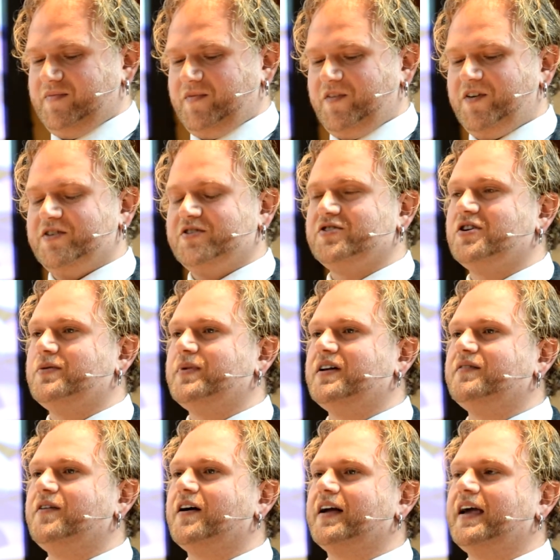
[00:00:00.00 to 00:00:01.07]
the first sermon
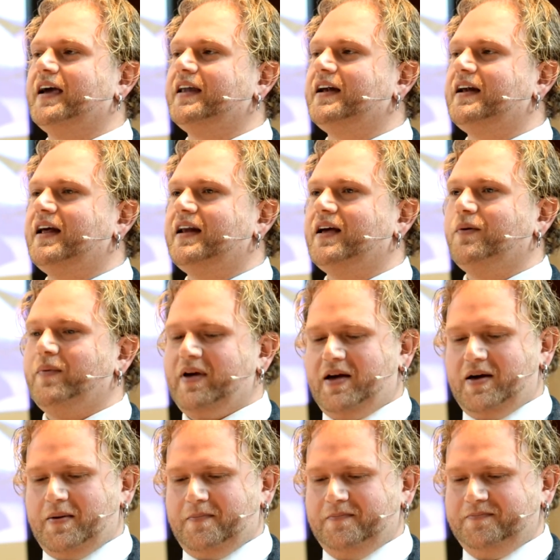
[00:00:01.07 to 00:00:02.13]
of our candidating week.